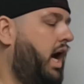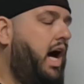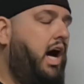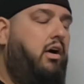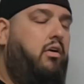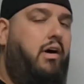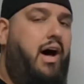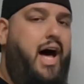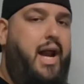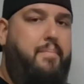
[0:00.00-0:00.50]
A
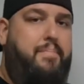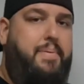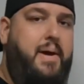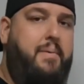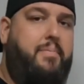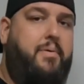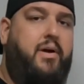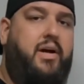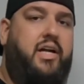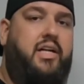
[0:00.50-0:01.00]
lot of
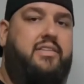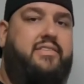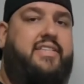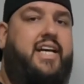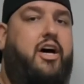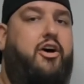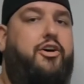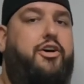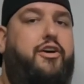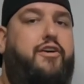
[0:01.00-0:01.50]
people are going to
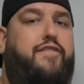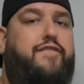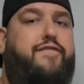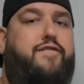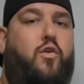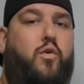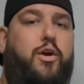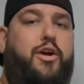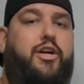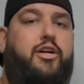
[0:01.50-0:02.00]
tell you
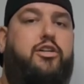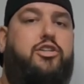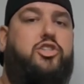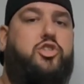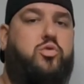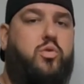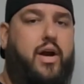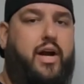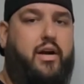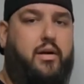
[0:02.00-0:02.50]
for your
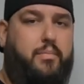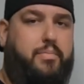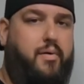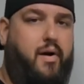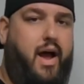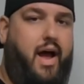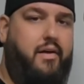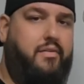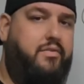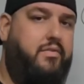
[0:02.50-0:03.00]
trigger
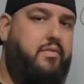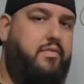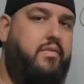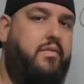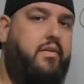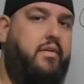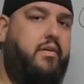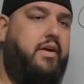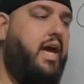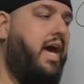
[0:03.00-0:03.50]
press,
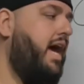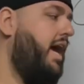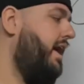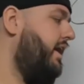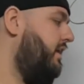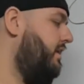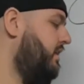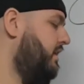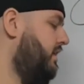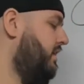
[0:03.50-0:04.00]

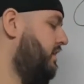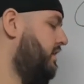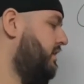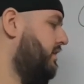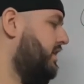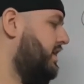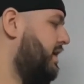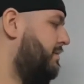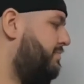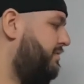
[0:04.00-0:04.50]
okay?
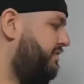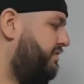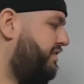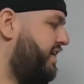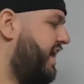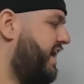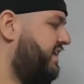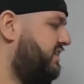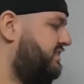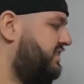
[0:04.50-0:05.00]
Couple
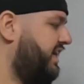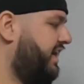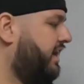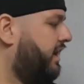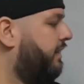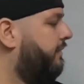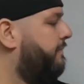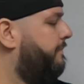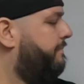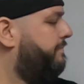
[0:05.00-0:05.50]
things
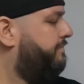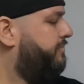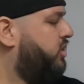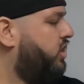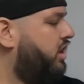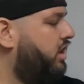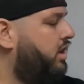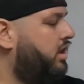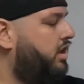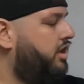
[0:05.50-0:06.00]
here.
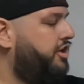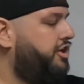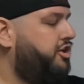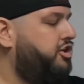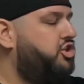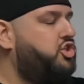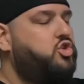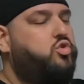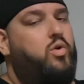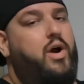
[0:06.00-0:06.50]

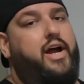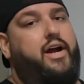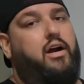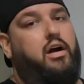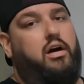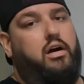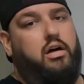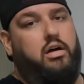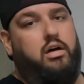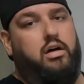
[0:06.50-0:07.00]
Your
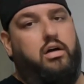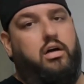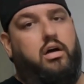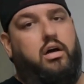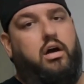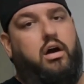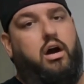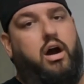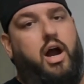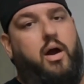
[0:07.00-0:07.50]
trigger,
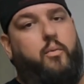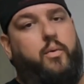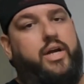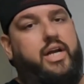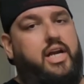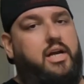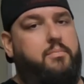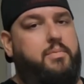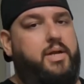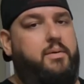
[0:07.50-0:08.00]
all right, we
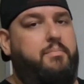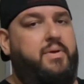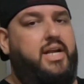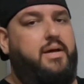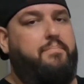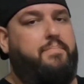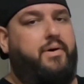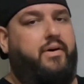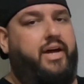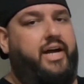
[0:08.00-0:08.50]
need to be
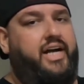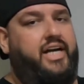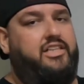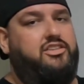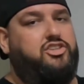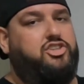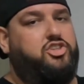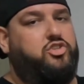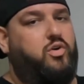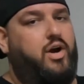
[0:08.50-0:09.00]
manipulating
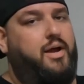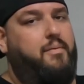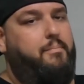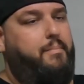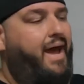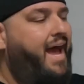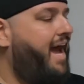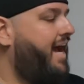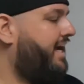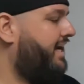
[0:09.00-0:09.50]
it straight
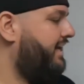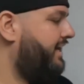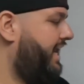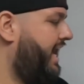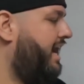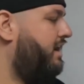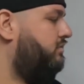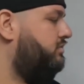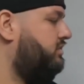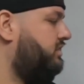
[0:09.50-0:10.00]
back.
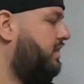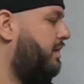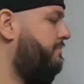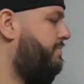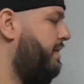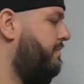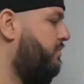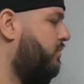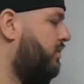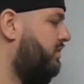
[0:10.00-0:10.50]
Now, some
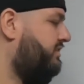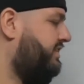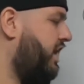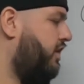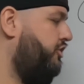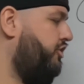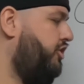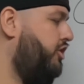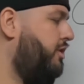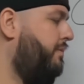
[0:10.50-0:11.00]
people will
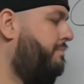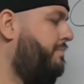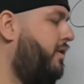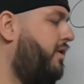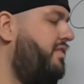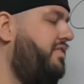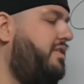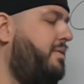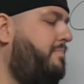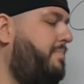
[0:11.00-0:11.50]
tell you to
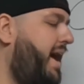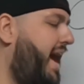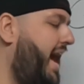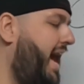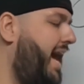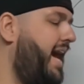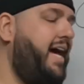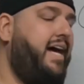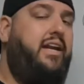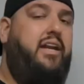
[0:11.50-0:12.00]
put the
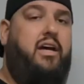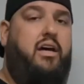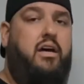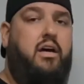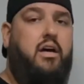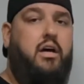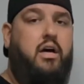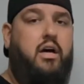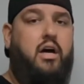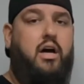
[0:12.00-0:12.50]
pad
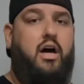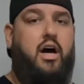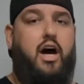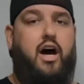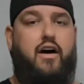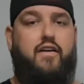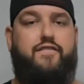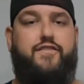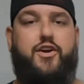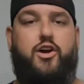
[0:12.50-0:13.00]

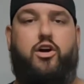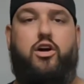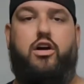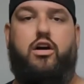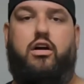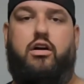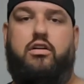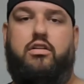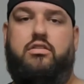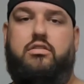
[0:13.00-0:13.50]
of
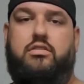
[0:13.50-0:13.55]
your